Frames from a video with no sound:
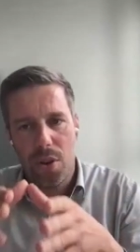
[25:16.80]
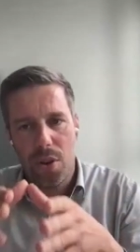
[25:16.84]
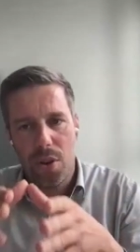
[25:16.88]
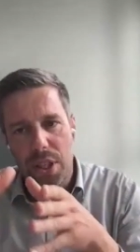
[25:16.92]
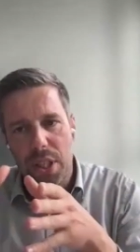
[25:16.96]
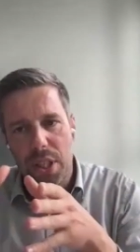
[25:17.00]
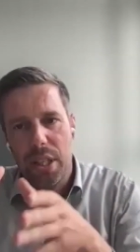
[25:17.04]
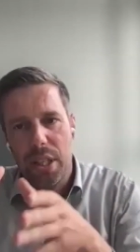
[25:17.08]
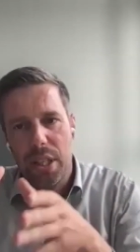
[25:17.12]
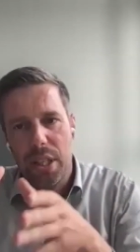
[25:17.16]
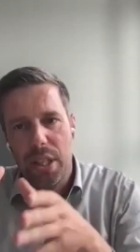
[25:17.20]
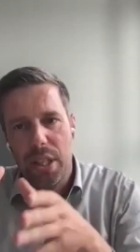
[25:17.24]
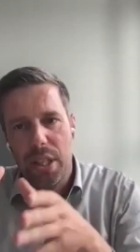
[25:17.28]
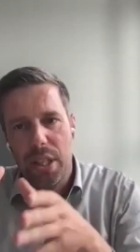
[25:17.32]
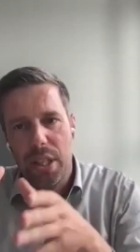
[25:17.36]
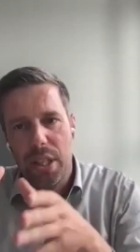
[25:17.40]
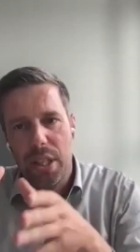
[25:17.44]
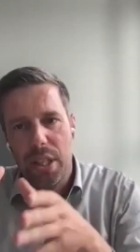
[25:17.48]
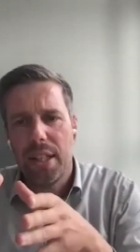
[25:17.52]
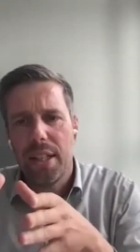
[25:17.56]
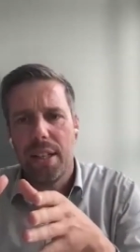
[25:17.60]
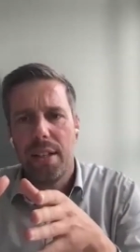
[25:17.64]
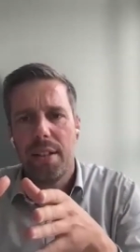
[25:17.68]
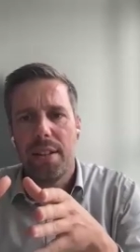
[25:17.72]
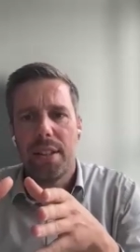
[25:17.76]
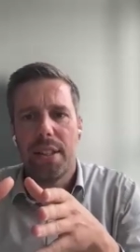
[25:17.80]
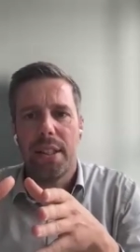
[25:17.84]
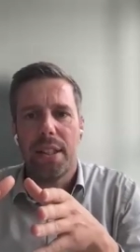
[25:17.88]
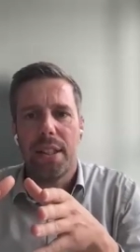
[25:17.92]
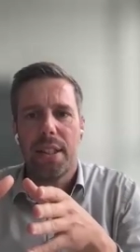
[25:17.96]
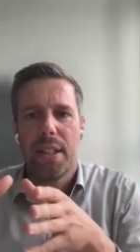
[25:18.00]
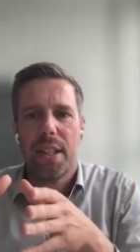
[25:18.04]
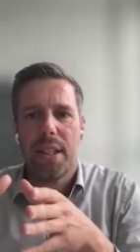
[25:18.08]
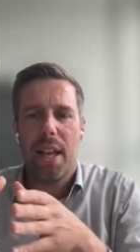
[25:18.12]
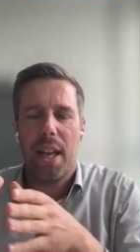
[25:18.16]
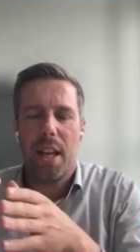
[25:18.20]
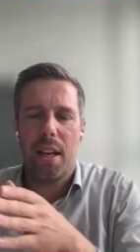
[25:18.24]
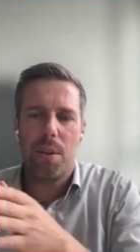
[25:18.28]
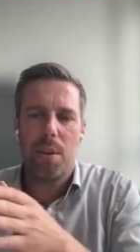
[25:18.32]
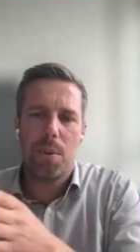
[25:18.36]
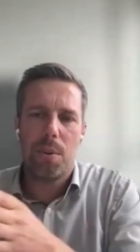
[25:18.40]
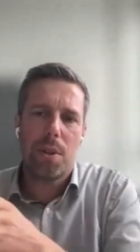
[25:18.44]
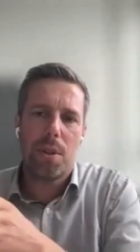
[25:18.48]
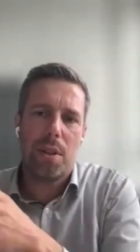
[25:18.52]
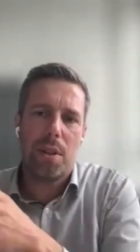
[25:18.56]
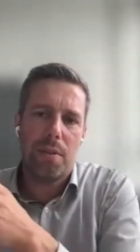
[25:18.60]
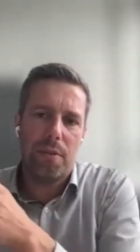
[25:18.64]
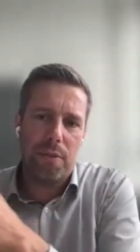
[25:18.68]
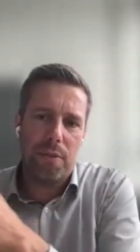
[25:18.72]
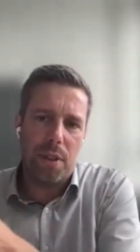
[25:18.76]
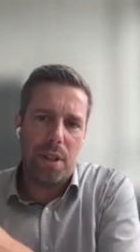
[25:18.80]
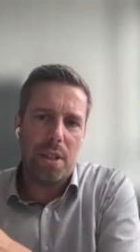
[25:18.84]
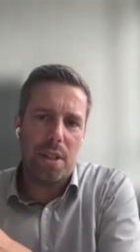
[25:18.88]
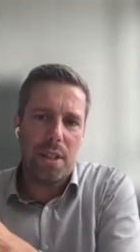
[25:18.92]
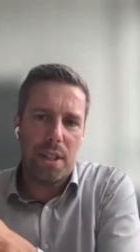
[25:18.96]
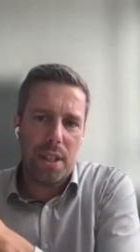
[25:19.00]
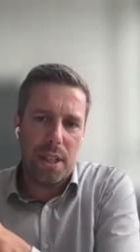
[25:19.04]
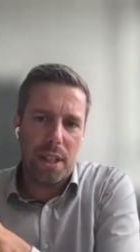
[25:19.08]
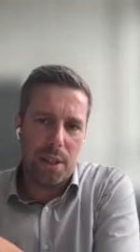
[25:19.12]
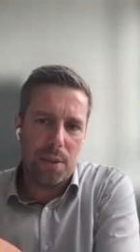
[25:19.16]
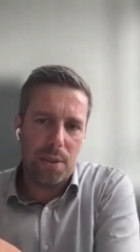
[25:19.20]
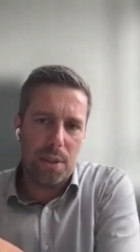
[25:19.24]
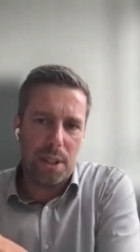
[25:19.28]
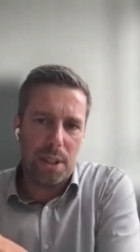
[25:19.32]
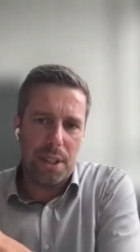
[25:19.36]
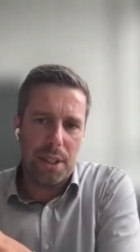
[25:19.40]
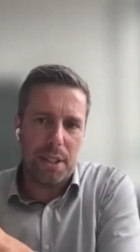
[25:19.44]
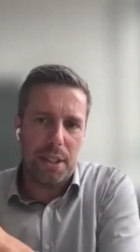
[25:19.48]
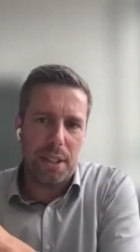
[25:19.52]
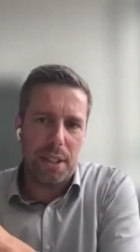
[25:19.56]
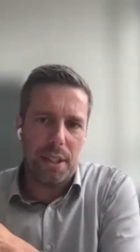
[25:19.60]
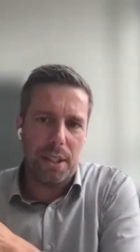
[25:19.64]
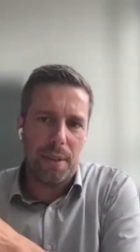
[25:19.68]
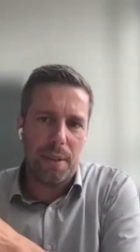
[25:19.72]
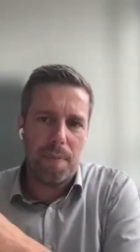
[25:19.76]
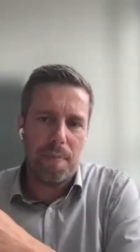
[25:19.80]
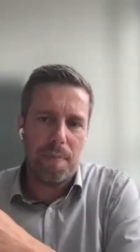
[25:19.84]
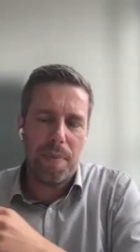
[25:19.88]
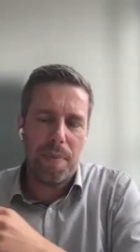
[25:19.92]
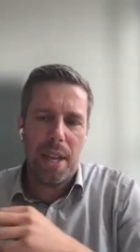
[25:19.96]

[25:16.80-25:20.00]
oxidative glycolytic, and we call it fast glycolytic.